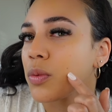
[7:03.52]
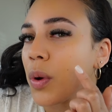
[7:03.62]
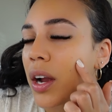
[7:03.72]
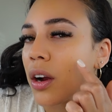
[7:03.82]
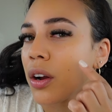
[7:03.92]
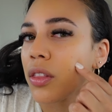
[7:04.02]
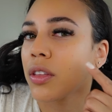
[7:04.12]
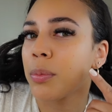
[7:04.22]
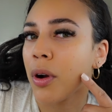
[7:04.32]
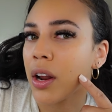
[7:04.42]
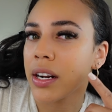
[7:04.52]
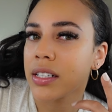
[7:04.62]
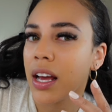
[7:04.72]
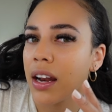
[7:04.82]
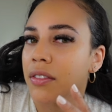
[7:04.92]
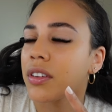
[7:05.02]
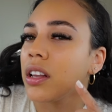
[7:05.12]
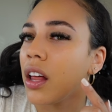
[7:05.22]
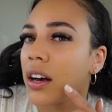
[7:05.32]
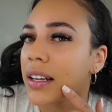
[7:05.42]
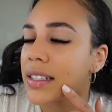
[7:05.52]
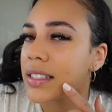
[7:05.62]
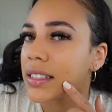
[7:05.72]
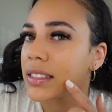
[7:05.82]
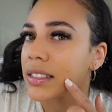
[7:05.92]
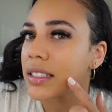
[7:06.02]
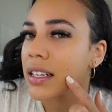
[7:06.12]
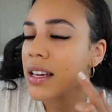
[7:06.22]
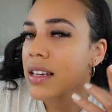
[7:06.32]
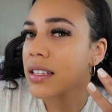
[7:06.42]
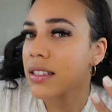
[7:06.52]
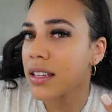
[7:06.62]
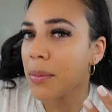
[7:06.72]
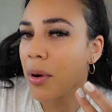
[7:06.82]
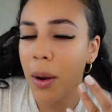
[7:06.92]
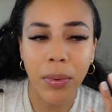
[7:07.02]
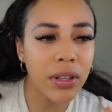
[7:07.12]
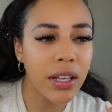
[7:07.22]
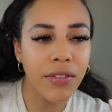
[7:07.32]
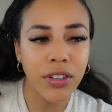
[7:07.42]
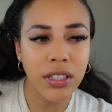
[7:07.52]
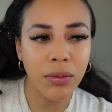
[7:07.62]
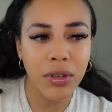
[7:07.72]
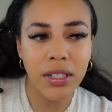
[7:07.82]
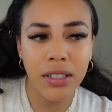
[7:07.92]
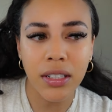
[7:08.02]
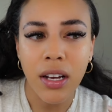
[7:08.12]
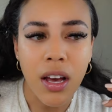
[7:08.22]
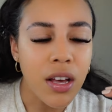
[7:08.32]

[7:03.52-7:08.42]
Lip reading: where the product kind of clung and didn't sit properly for some reason.